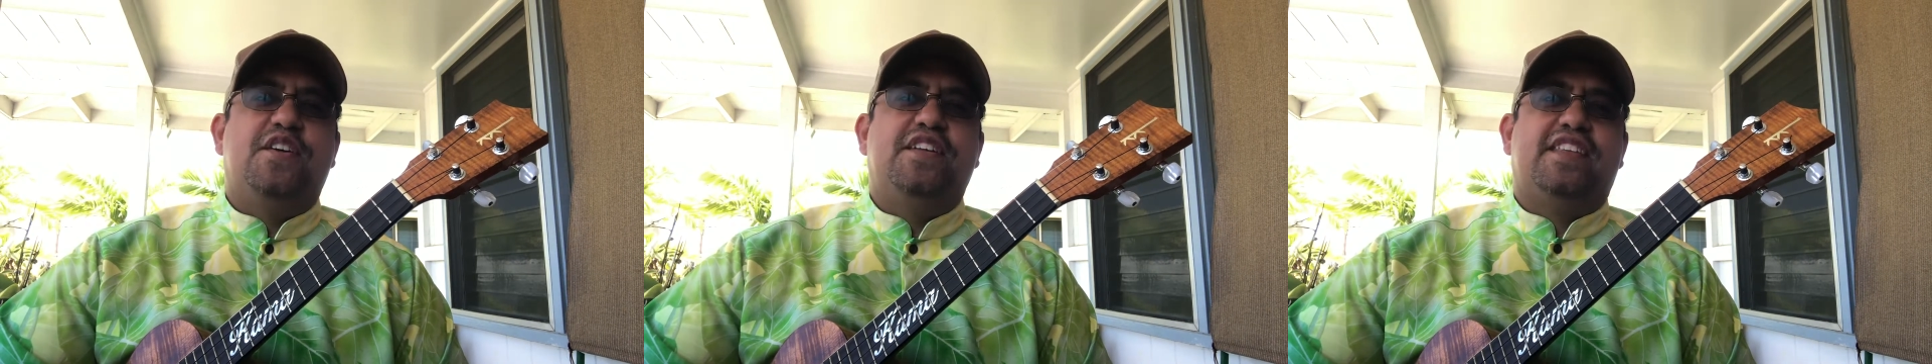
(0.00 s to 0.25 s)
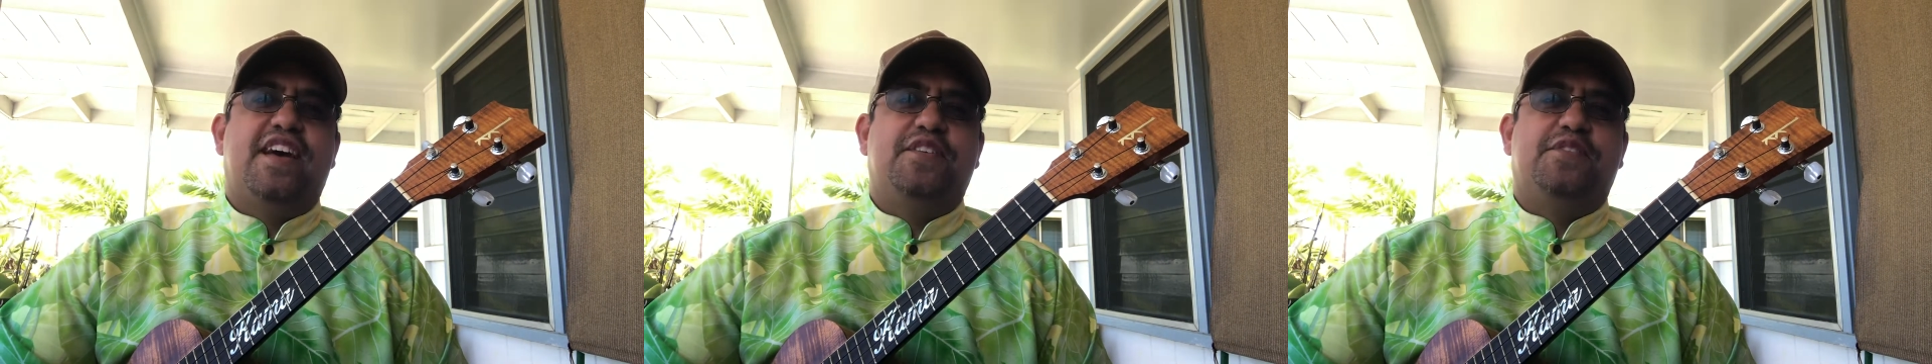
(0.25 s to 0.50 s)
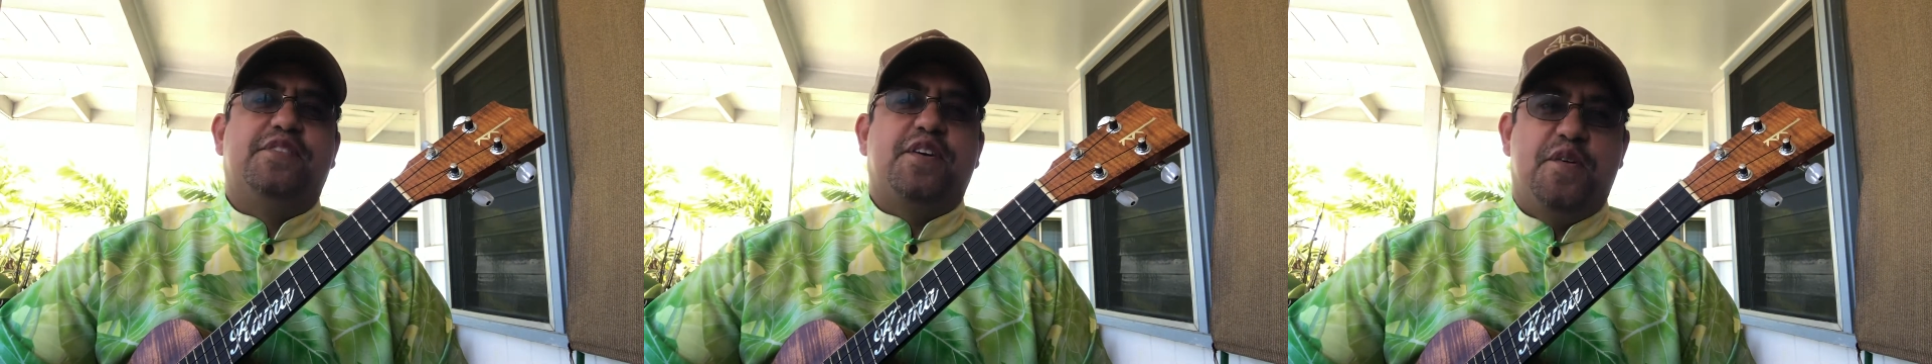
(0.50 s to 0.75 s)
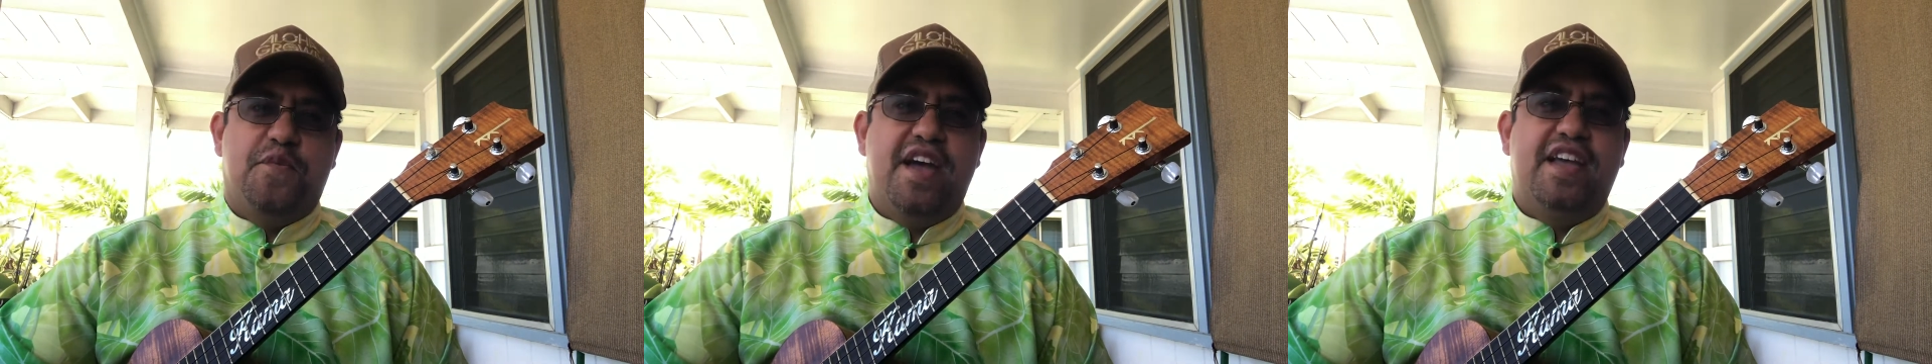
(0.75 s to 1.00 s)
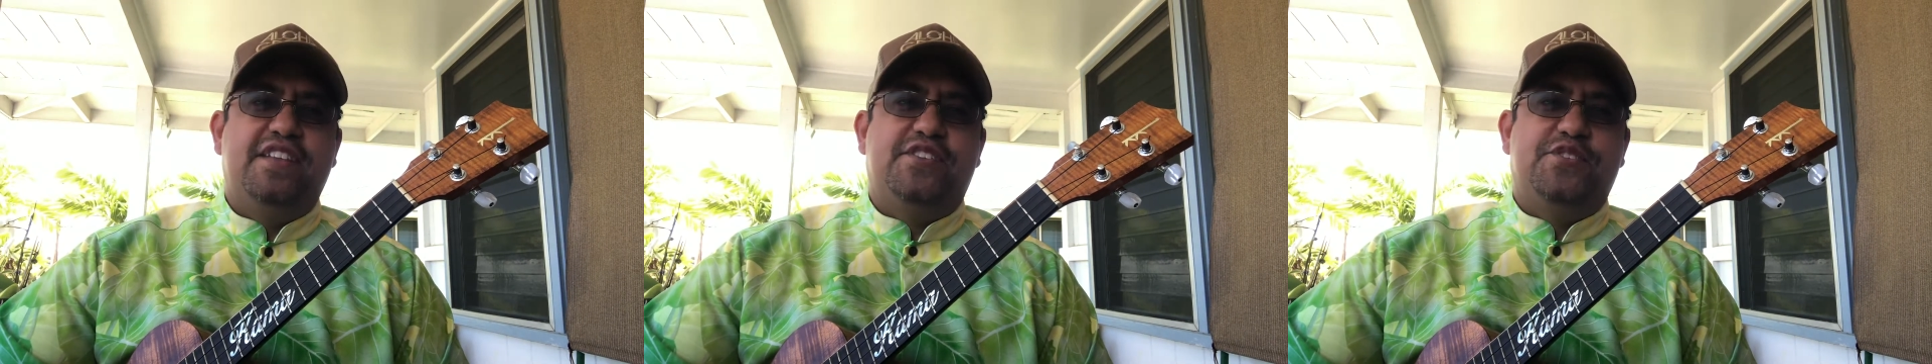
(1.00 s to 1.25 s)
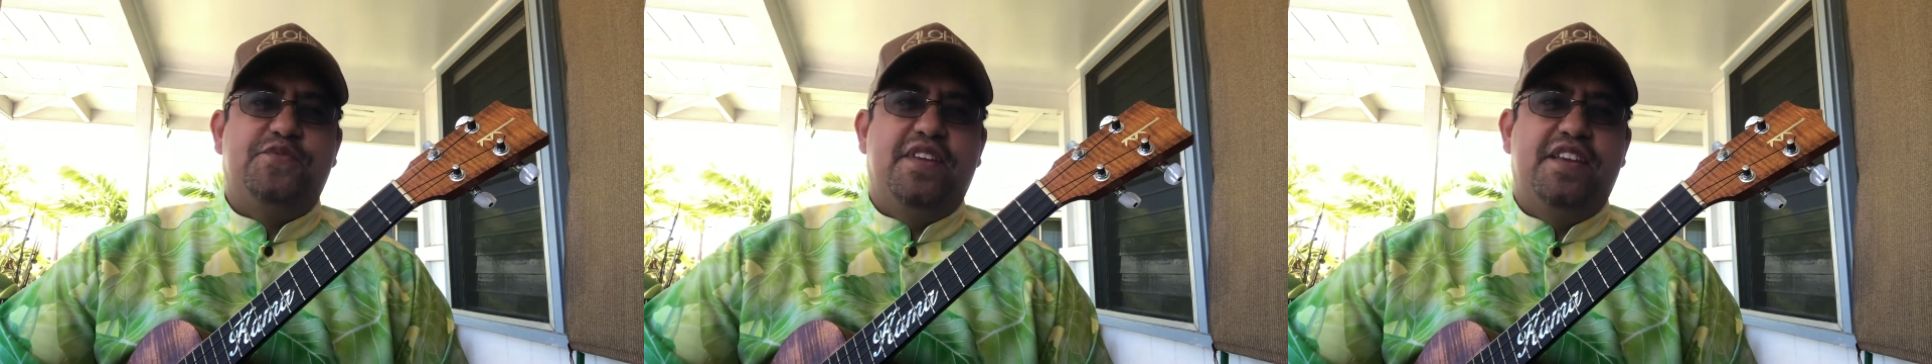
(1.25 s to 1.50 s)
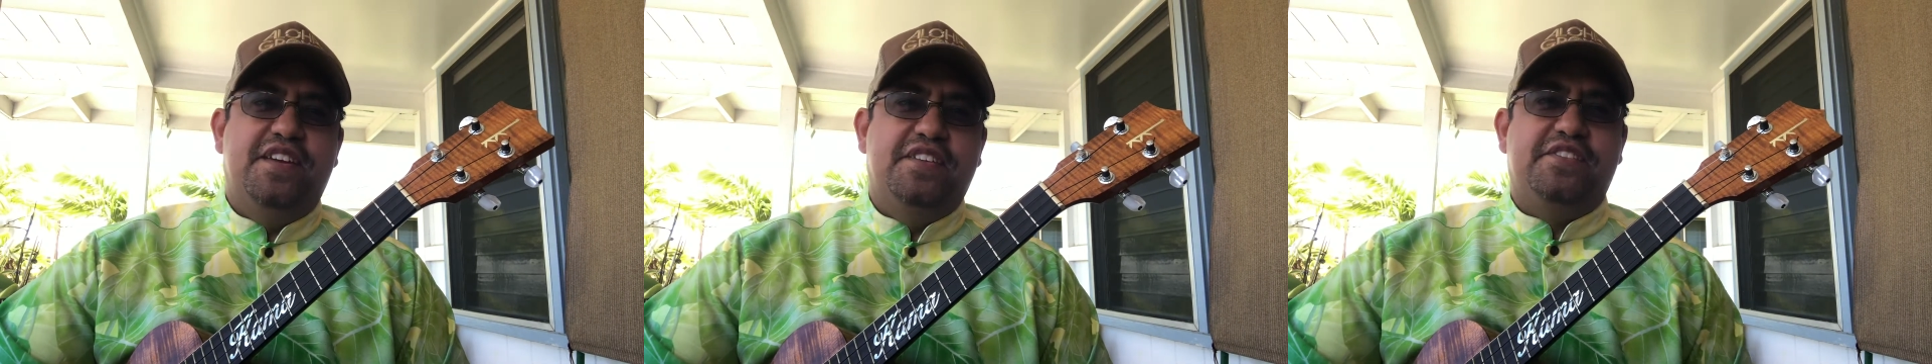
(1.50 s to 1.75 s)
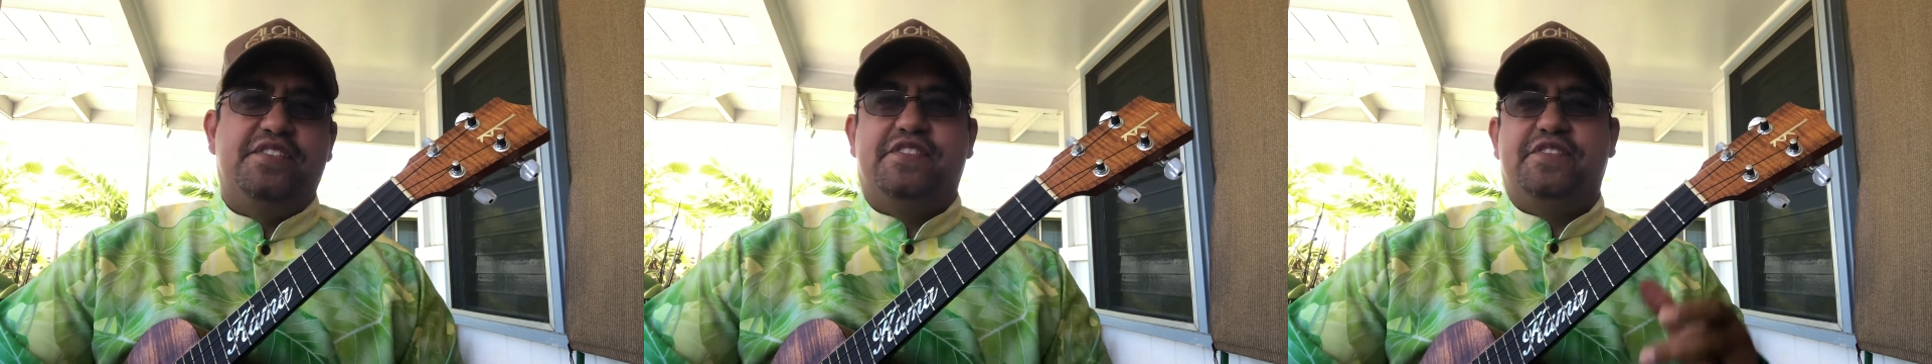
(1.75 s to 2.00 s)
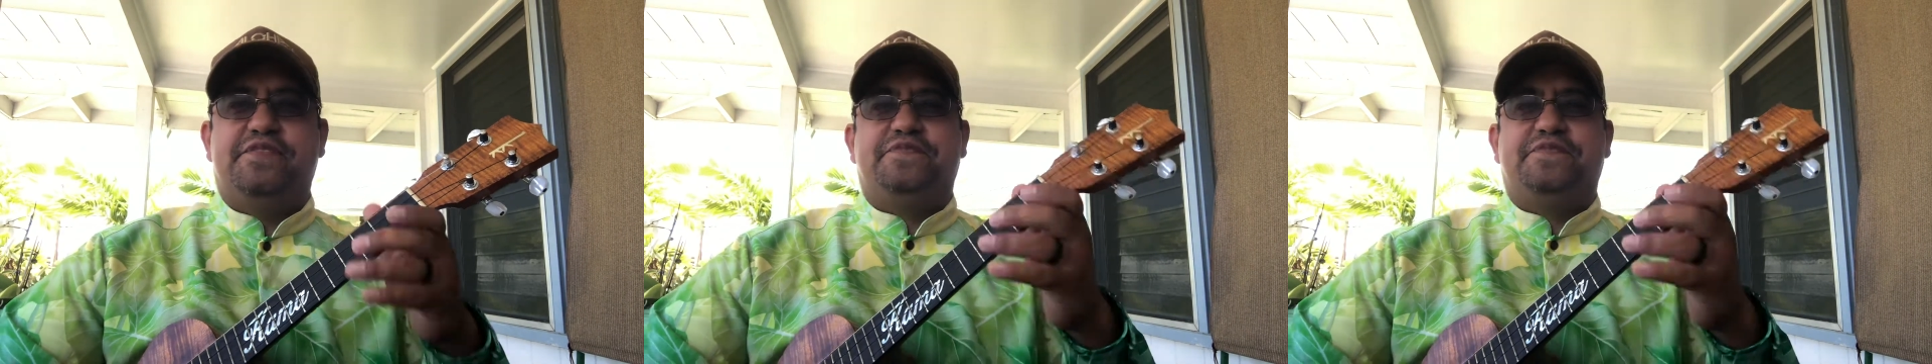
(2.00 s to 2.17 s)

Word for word: entitled Hawaiian Souvenirs.